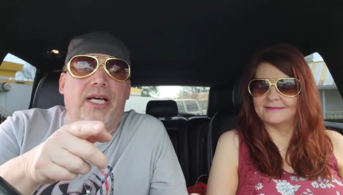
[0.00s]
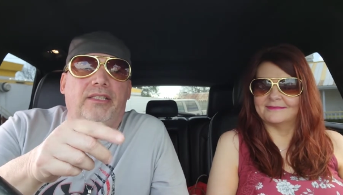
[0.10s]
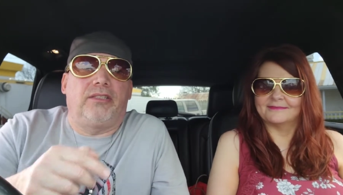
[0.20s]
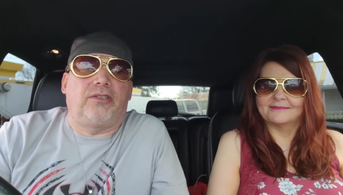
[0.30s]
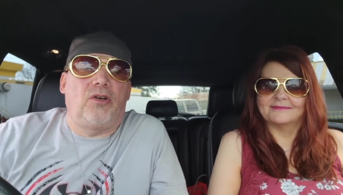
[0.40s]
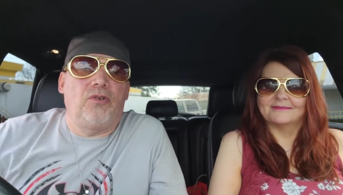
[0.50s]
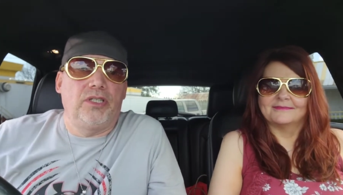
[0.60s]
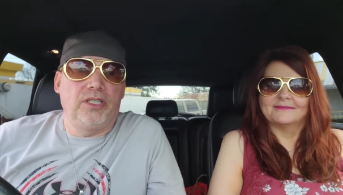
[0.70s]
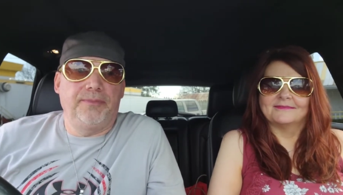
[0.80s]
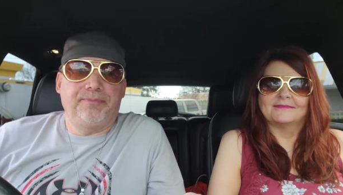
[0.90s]
Speaker 1: That is so
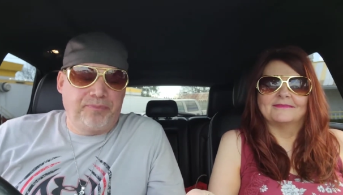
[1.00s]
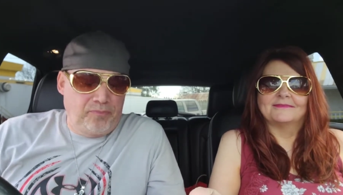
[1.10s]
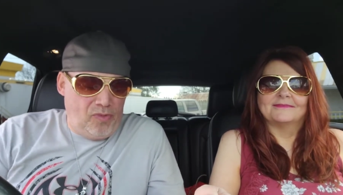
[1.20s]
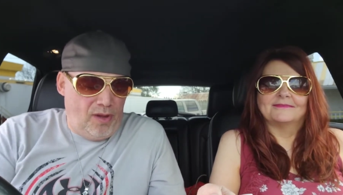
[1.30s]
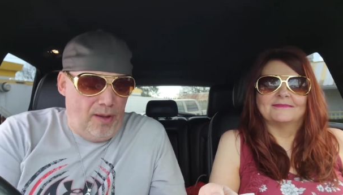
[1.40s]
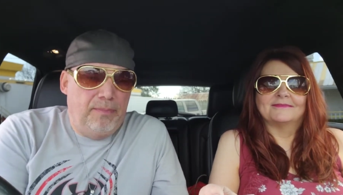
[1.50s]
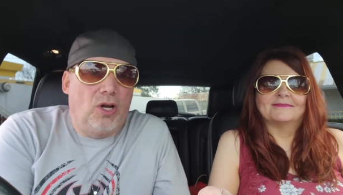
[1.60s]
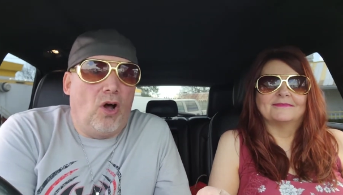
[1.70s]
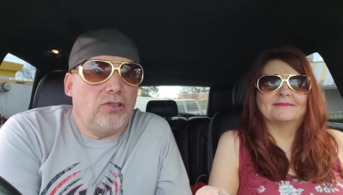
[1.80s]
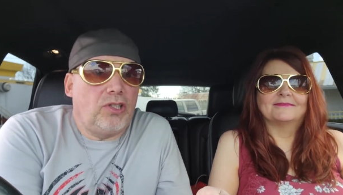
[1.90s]
good.
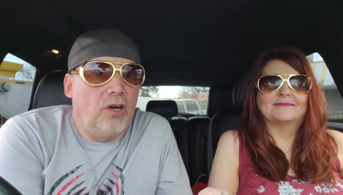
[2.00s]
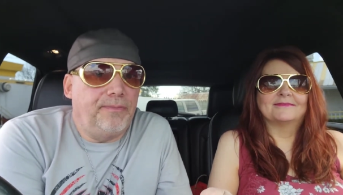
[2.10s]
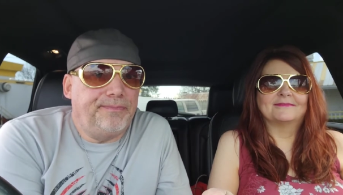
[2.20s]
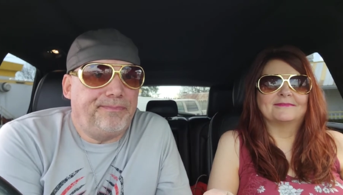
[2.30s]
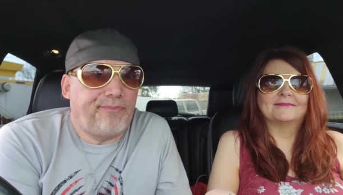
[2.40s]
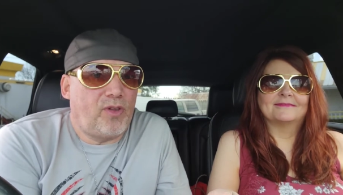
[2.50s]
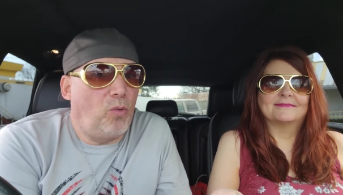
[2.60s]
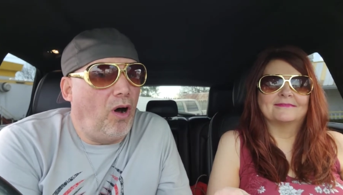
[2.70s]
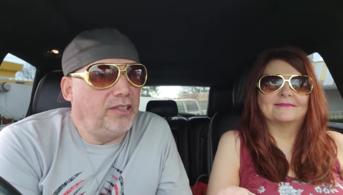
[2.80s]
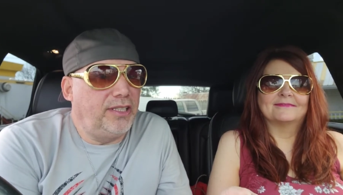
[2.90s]
also,
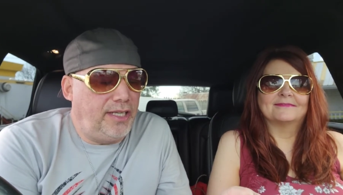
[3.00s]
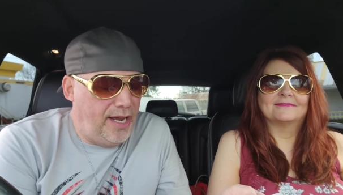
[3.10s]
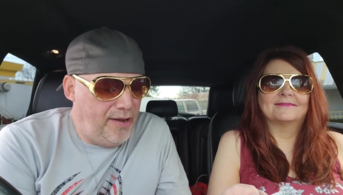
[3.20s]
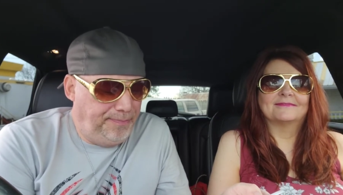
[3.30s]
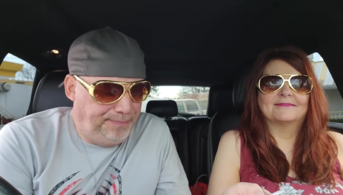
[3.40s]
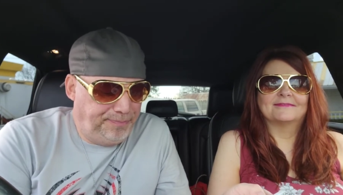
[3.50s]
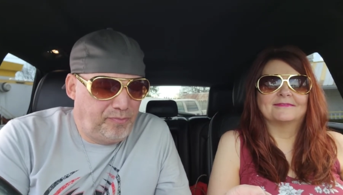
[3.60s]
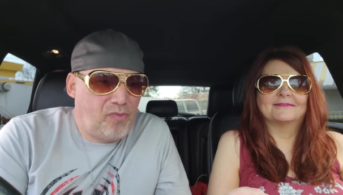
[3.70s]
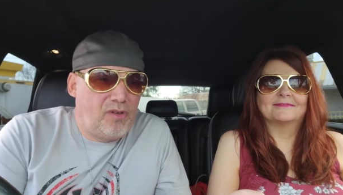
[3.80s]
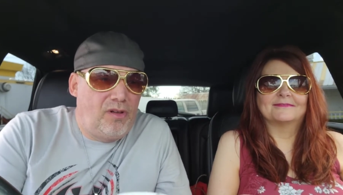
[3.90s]
wash it down,
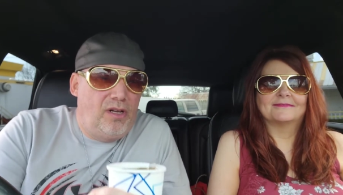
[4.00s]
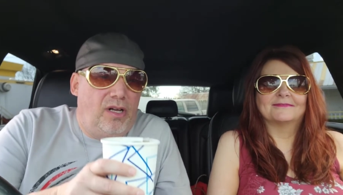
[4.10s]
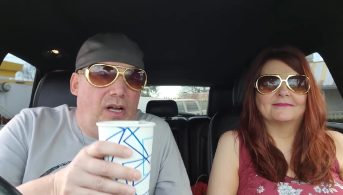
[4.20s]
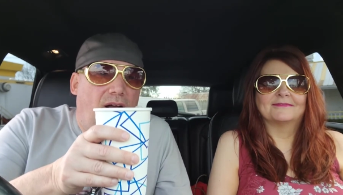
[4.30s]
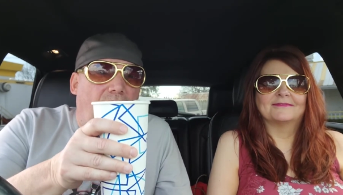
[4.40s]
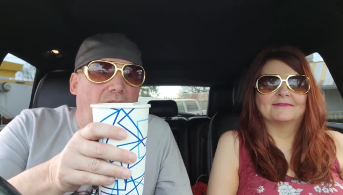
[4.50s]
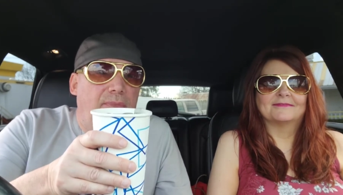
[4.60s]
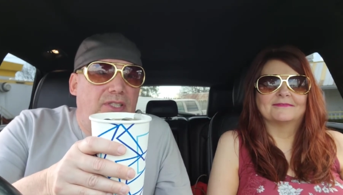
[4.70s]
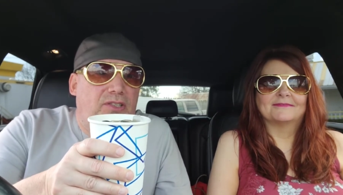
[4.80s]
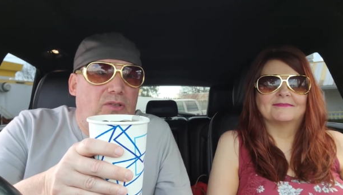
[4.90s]

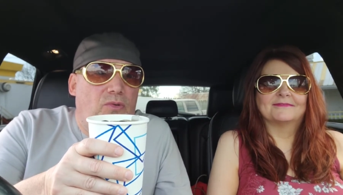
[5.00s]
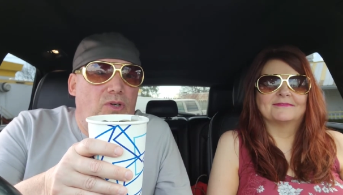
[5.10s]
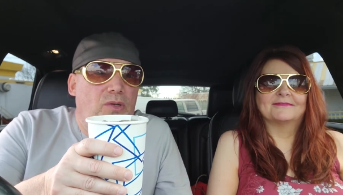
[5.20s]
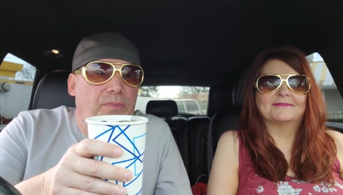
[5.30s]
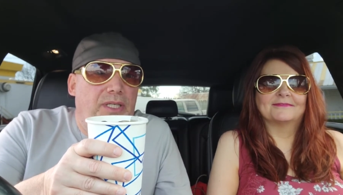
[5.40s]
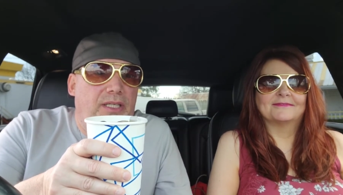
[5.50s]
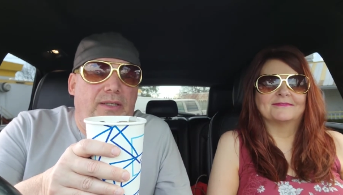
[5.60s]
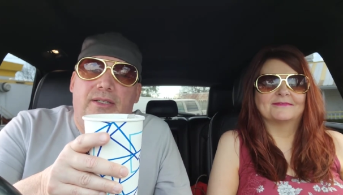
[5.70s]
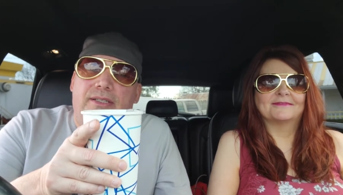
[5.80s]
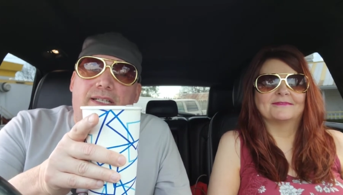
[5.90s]
Amish root
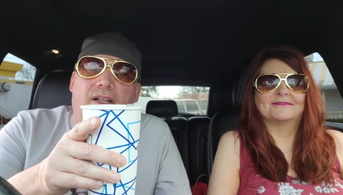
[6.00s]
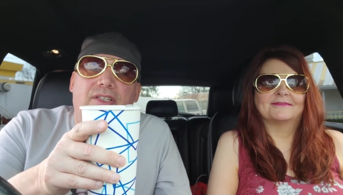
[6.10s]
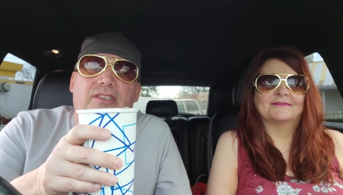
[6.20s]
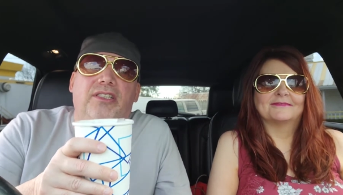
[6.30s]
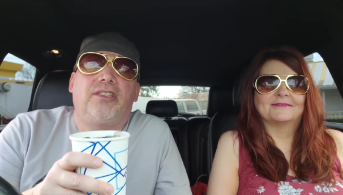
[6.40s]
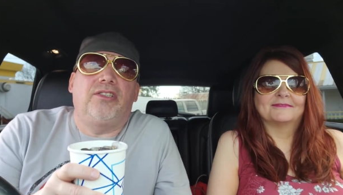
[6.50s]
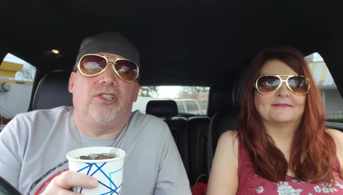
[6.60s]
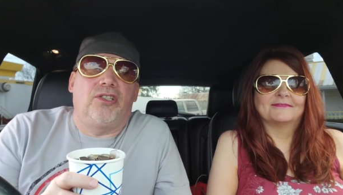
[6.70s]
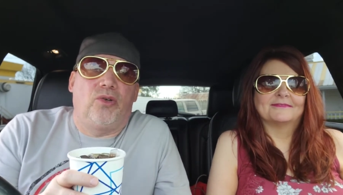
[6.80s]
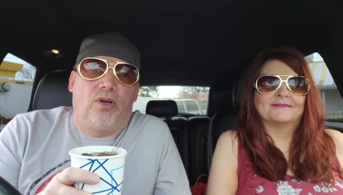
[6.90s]
beer. Now this
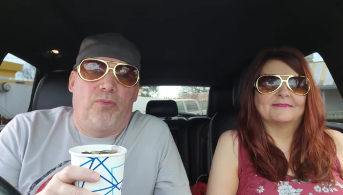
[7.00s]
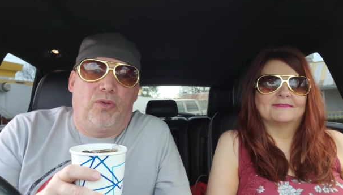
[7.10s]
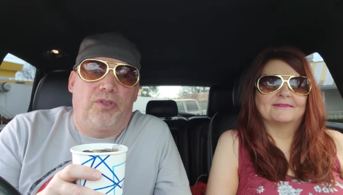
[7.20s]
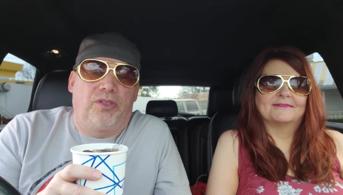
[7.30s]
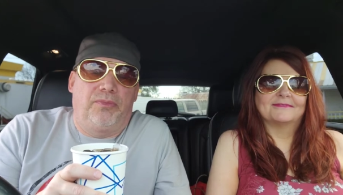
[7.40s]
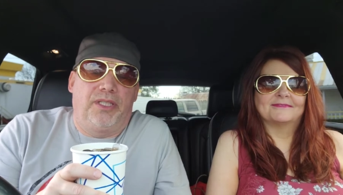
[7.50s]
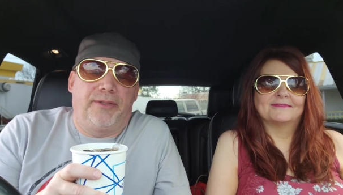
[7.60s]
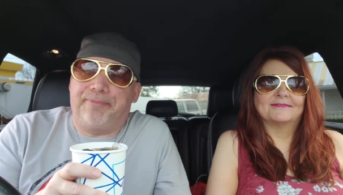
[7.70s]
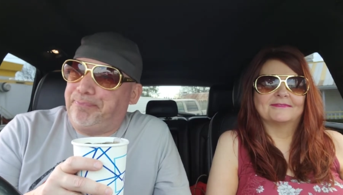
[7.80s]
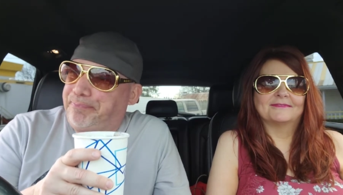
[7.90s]
isn't your normal root
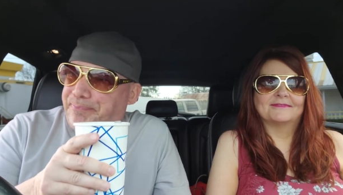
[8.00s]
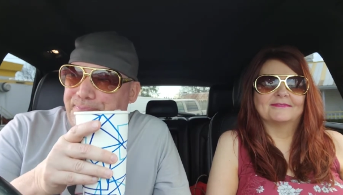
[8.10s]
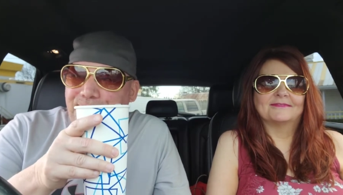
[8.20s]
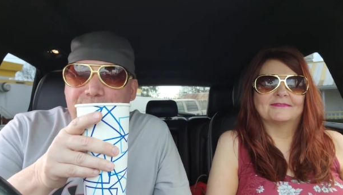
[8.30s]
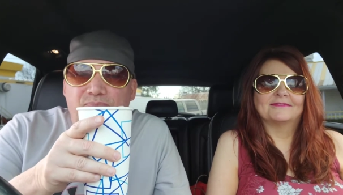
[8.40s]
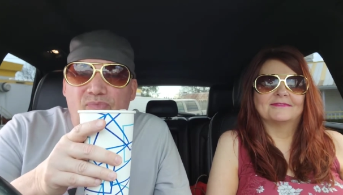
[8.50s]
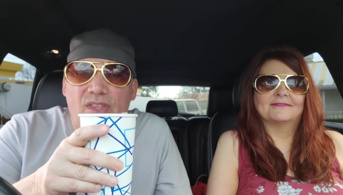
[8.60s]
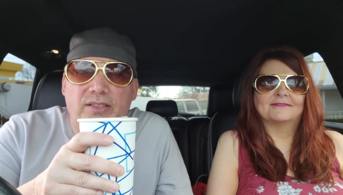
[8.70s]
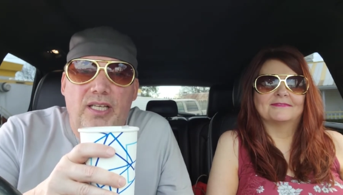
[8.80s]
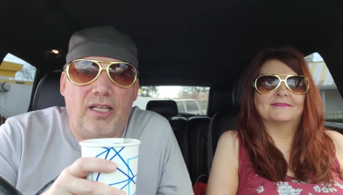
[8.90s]
beer.
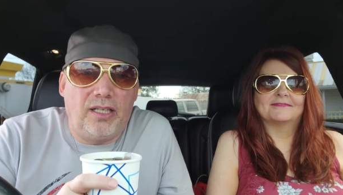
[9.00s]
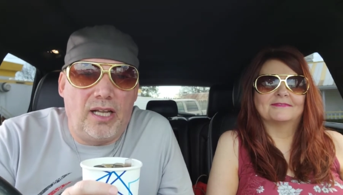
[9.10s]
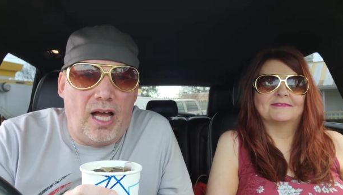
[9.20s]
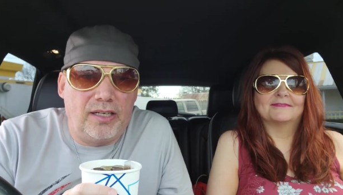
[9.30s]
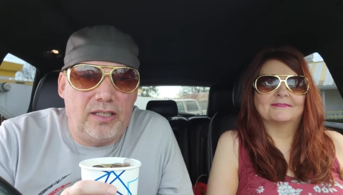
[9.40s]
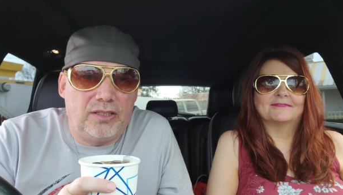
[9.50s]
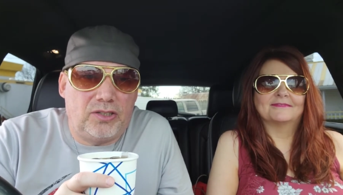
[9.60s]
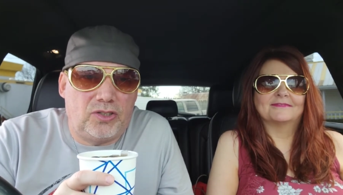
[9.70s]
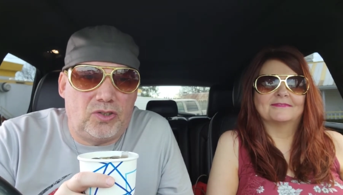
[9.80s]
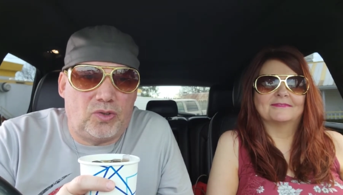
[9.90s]
It's a lot
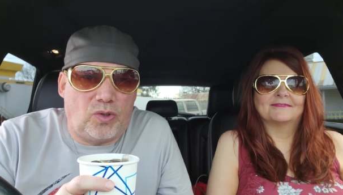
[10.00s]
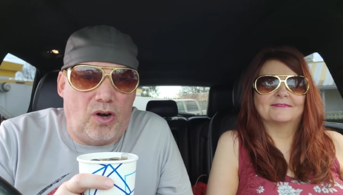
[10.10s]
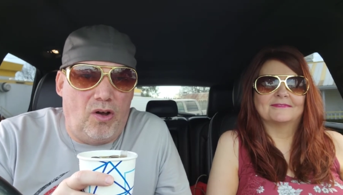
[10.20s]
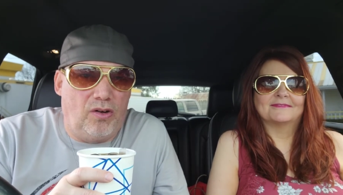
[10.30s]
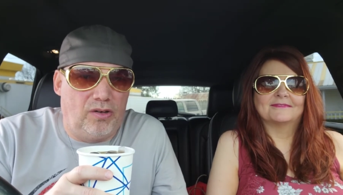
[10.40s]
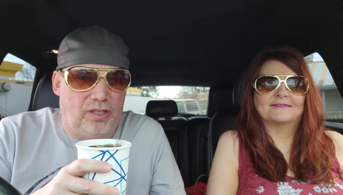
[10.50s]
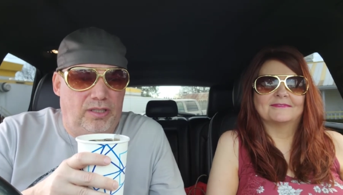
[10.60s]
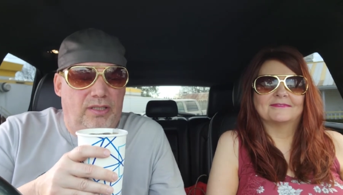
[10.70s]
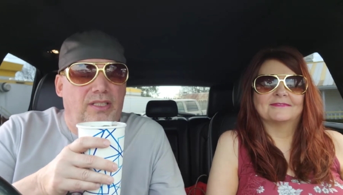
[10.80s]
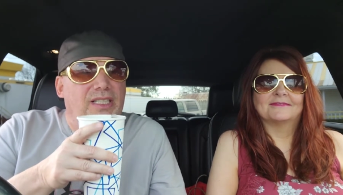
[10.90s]

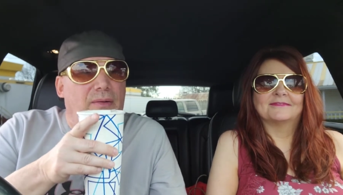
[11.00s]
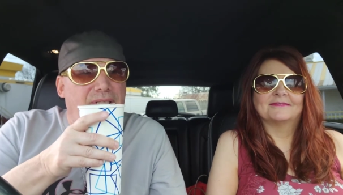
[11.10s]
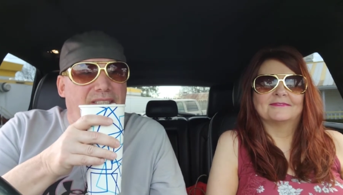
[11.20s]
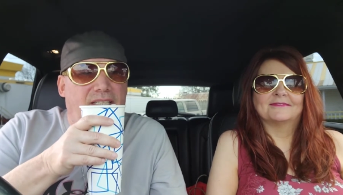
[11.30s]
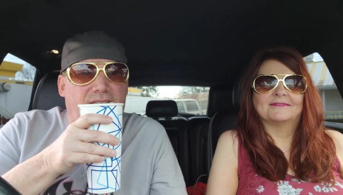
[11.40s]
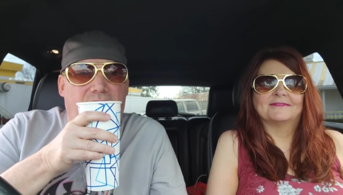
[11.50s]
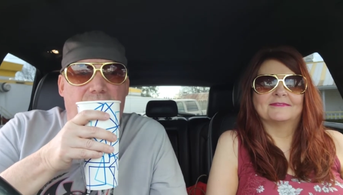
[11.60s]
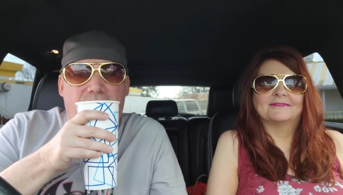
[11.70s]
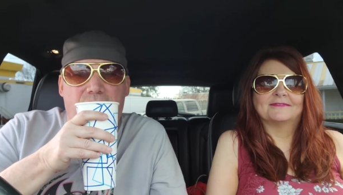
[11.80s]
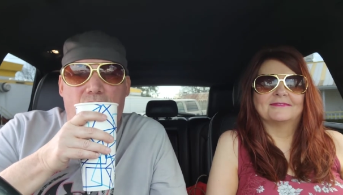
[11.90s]
stronger. Let me take
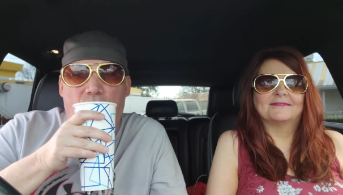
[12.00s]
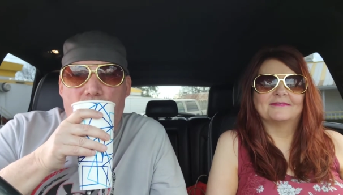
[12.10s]
a taste.